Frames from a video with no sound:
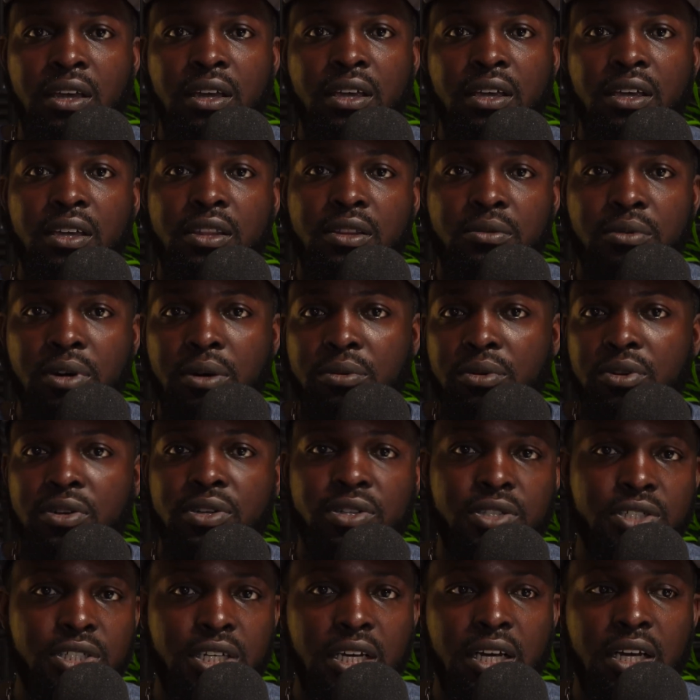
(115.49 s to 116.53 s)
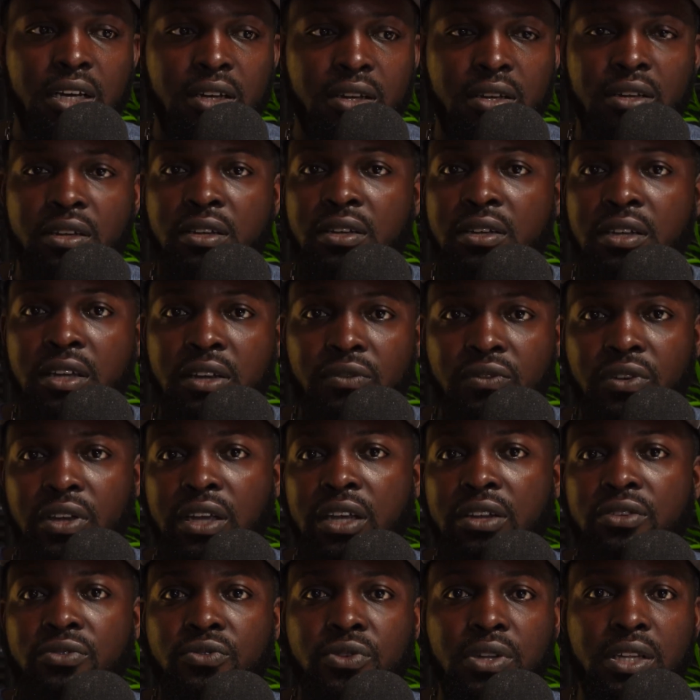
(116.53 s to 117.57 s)
heat thermometer to check. If it
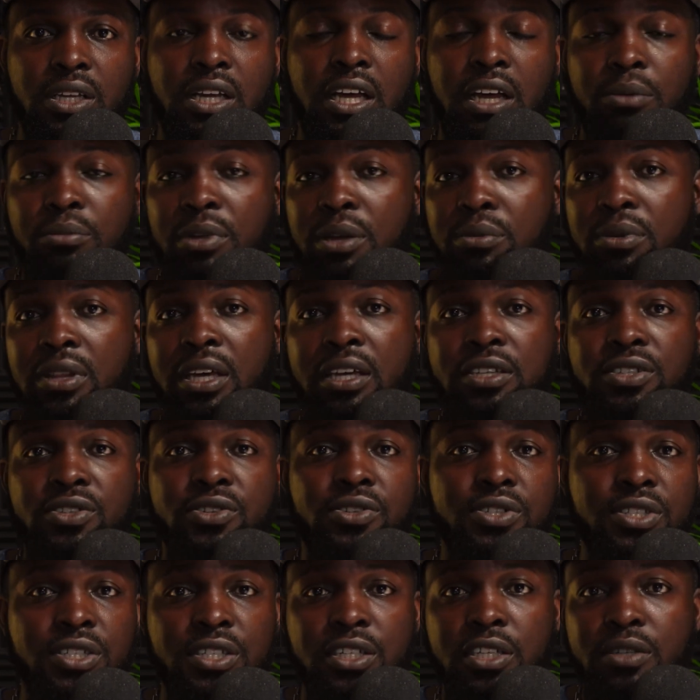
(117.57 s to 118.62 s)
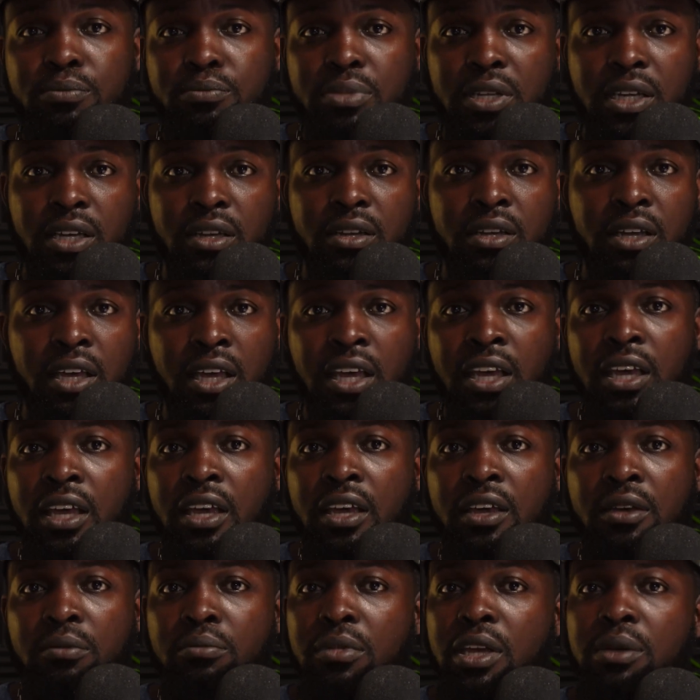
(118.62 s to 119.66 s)
gets really hot, maybe that's your sear plate.
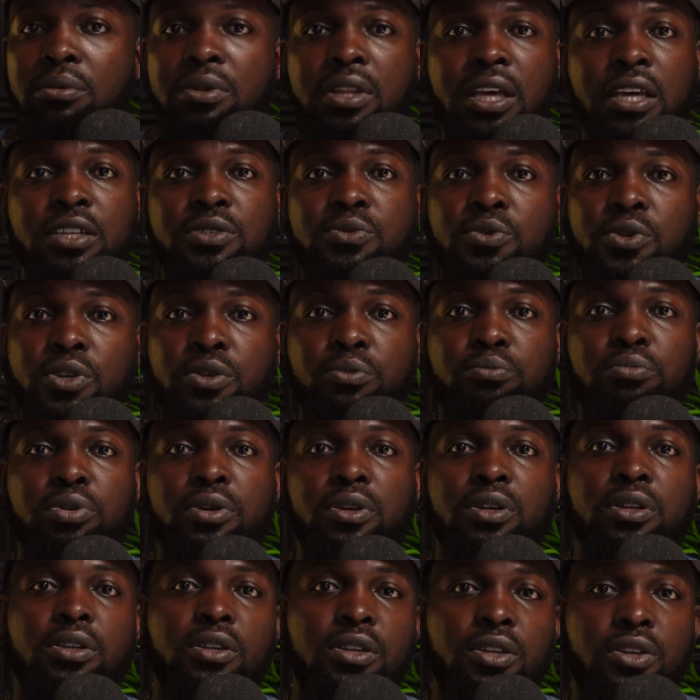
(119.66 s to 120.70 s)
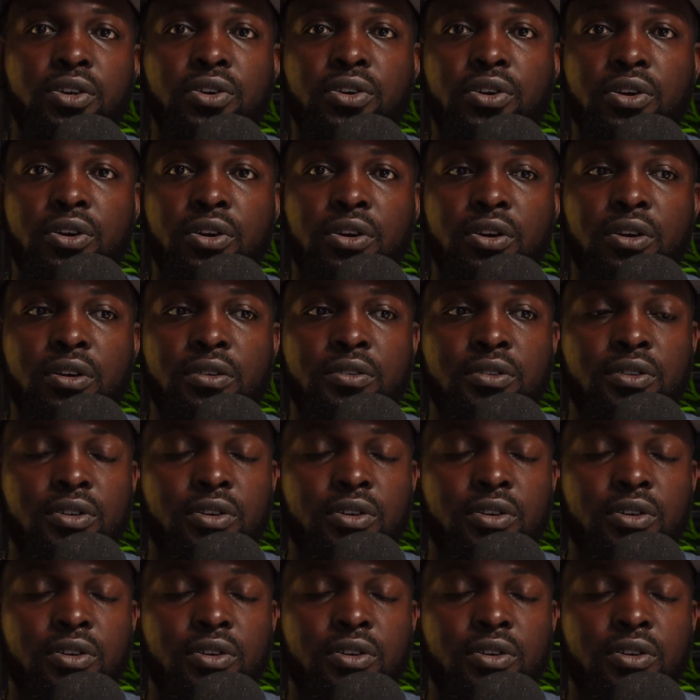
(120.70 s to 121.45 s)
Maybe that's where you put your